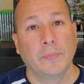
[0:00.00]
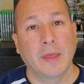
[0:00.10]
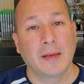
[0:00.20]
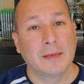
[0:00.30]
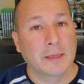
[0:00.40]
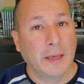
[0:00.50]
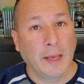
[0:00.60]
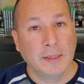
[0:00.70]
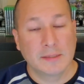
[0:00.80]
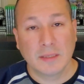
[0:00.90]
That
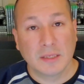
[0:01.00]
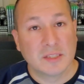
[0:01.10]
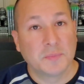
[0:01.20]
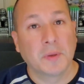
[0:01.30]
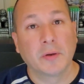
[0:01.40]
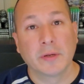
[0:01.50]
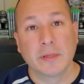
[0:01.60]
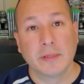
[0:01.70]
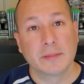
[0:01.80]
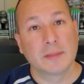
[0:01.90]
negates the
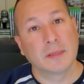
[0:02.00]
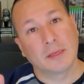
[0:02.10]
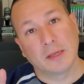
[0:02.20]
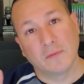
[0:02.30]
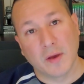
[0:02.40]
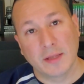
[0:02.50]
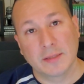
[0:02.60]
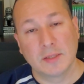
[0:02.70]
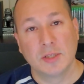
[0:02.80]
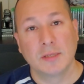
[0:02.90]
experience and the
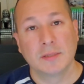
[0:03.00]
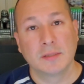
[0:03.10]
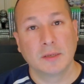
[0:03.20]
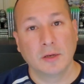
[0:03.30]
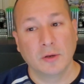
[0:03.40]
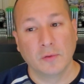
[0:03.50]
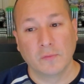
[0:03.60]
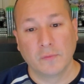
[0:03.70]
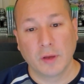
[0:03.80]
advantages of